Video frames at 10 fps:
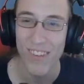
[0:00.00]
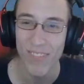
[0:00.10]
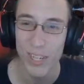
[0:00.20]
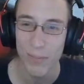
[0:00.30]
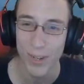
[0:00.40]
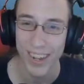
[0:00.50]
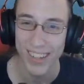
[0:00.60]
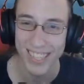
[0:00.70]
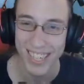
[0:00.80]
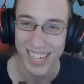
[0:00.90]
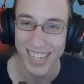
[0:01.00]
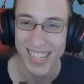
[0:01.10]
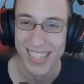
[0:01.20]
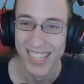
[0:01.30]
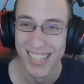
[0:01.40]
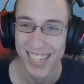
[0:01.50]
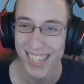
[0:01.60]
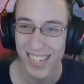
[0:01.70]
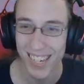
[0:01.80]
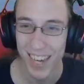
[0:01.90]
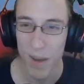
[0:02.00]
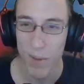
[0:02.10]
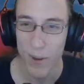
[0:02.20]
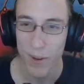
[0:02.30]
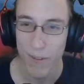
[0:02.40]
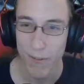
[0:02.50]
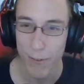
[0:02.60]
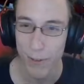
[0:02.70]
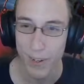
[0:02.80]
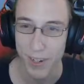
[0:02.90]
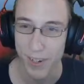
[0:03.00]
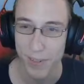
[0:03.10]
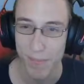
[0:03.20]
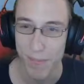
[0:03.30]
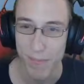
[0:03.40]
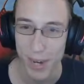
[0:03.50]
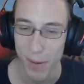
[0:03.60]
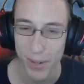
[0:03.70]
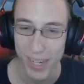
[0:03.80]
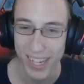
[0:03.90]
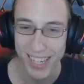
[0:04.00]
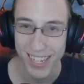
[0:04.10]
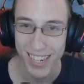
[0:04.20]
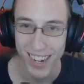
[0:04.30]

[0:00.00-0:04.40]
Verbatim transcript: I've been mispronouncing uh, Hamon for how many